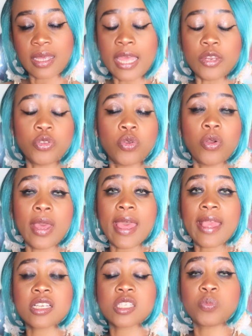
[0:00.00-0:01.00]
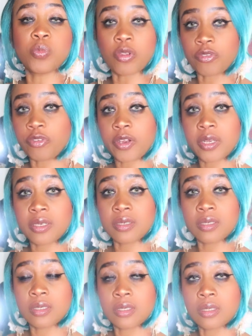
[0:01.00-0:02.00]
and your
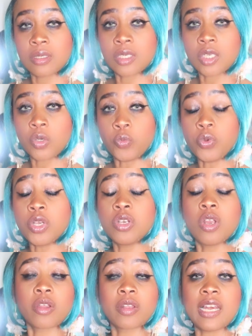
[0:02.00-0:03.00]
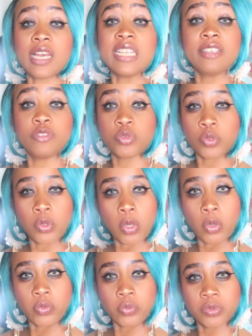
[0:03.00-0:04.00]
ex-boyfriend will not leave you
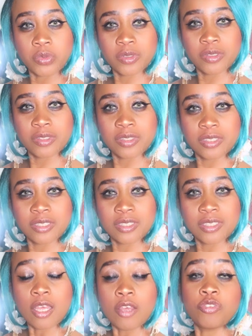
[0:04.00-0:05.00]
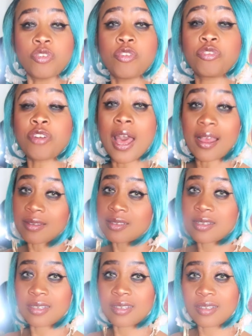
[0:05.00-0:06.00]
alone. For a
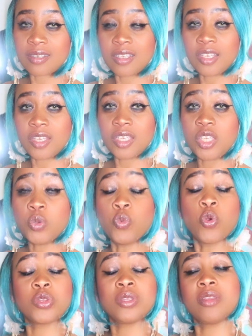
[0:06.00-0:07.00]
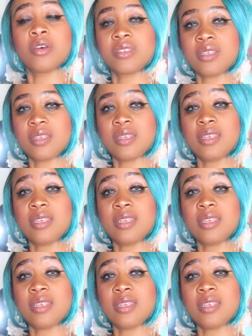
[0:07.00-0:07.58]
fact, you won't not